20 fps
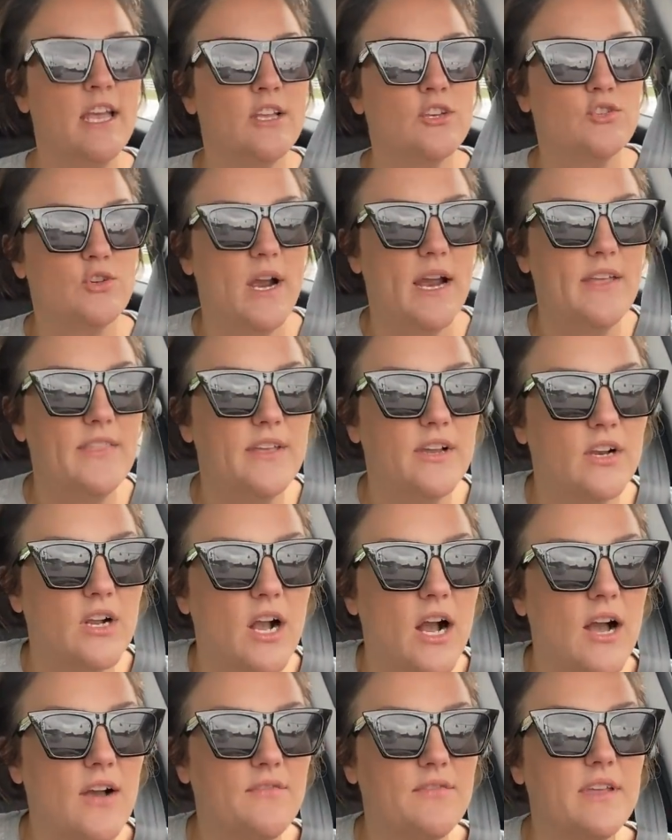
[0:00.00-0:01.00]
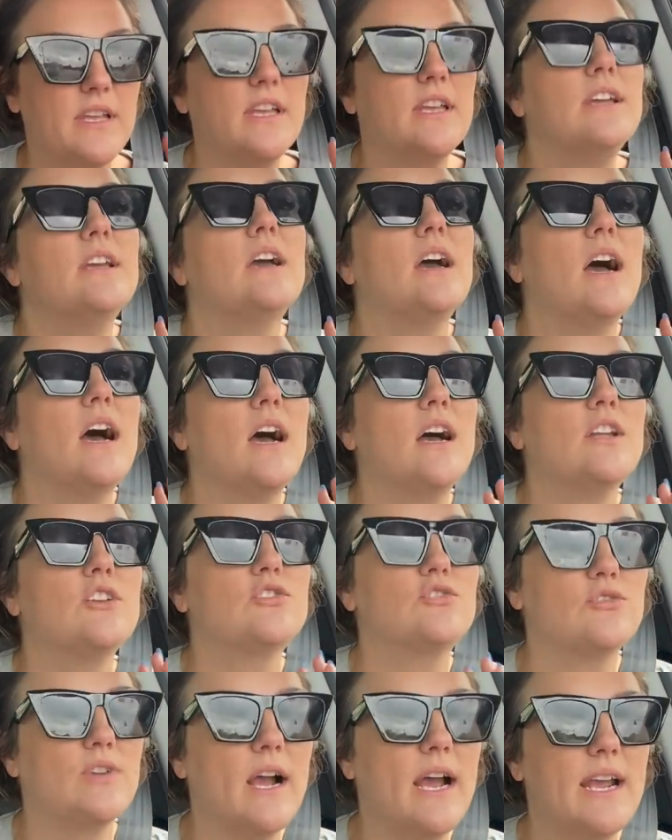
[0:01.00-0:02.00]
Tried their coffee,
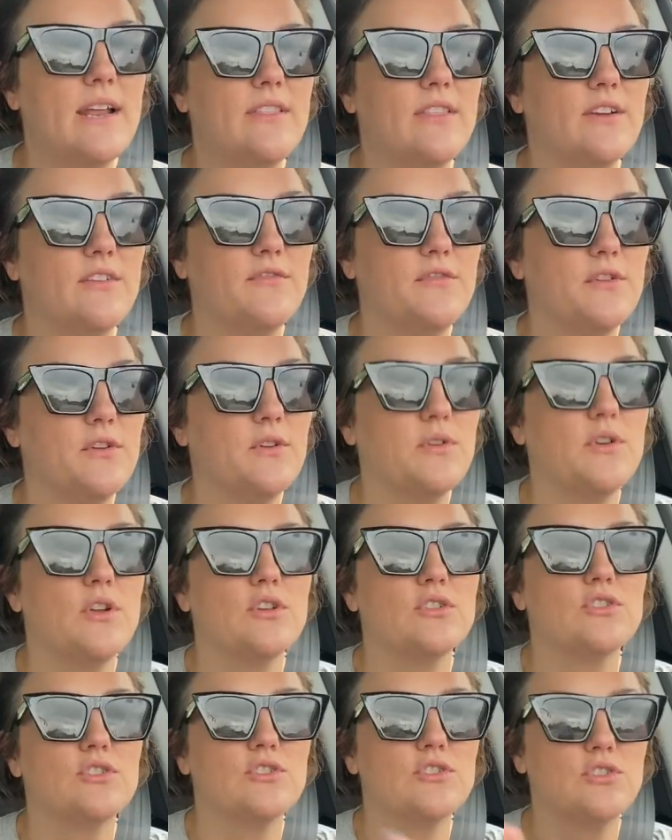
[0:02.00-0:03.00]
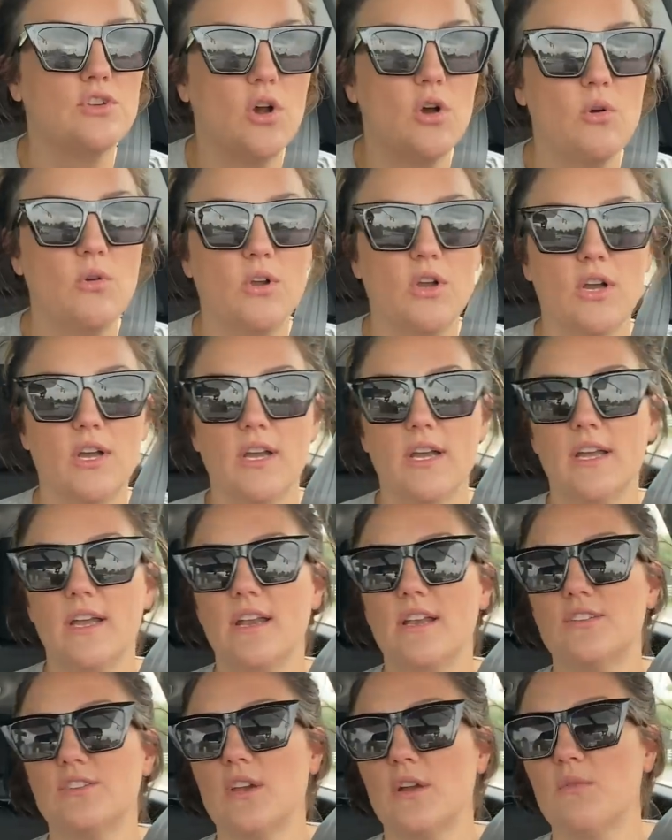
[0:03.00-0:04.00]
tried their food, so
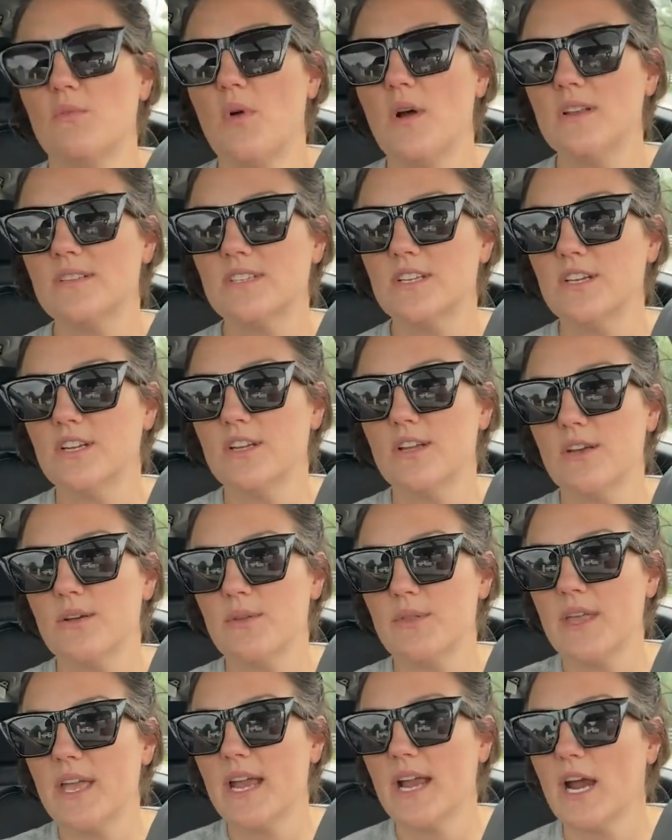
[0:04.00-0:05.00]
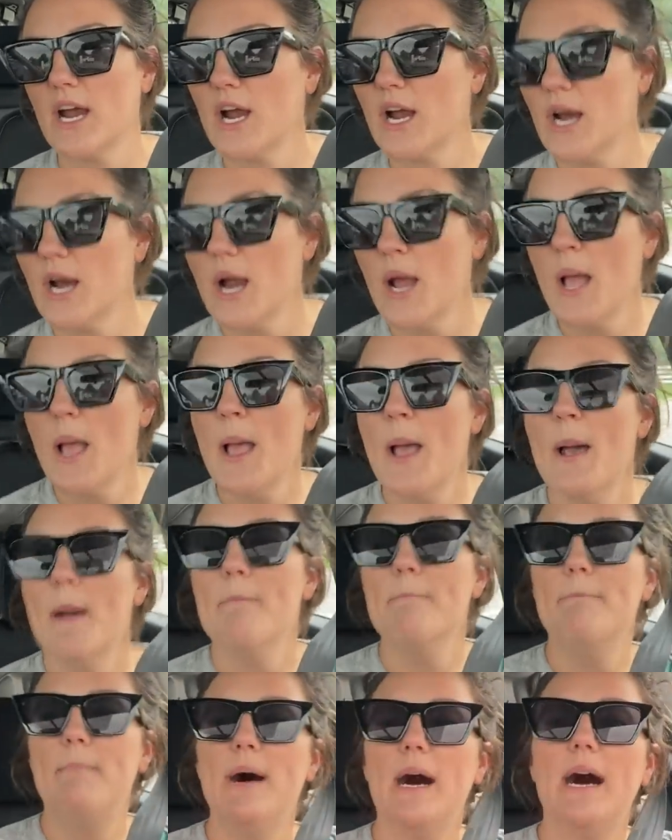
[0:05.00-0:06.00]
good. So I was gonna go there,
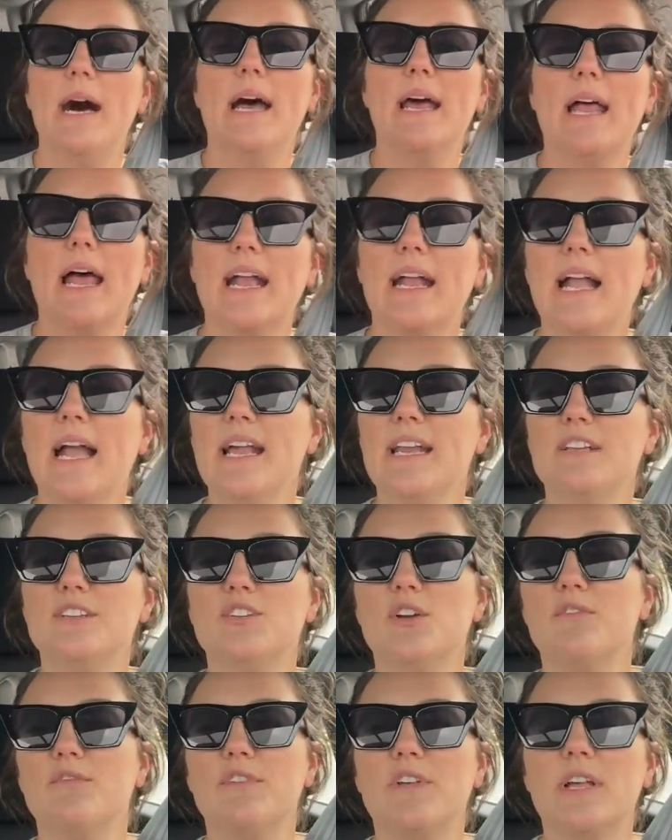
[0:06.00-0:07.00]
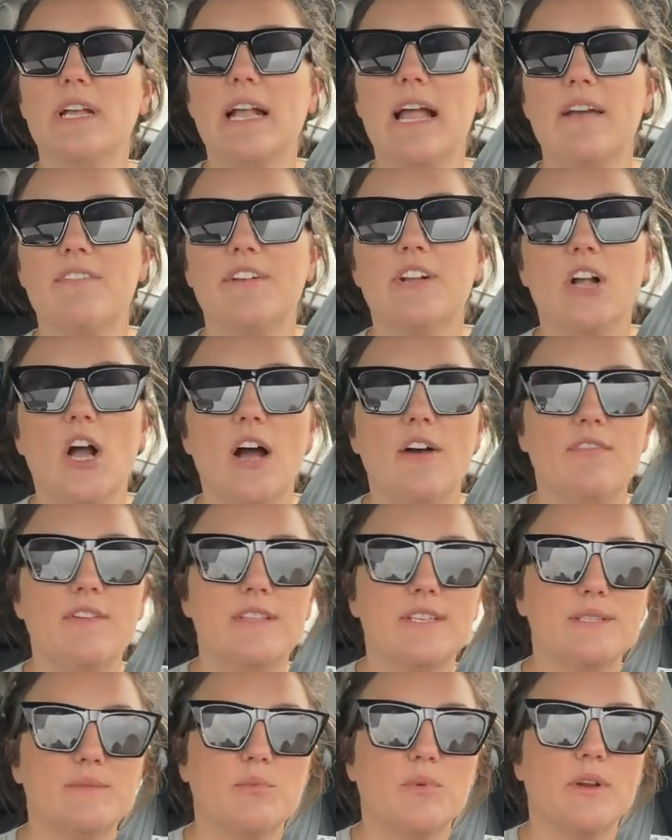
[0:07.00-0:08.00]
but I kinda don't feel like having coffee
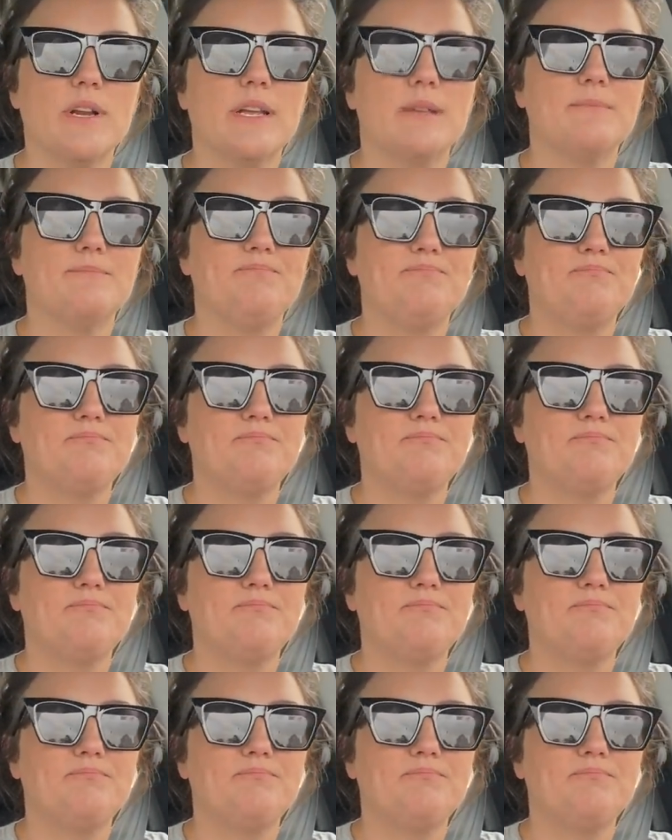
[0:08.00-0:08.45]
this morning.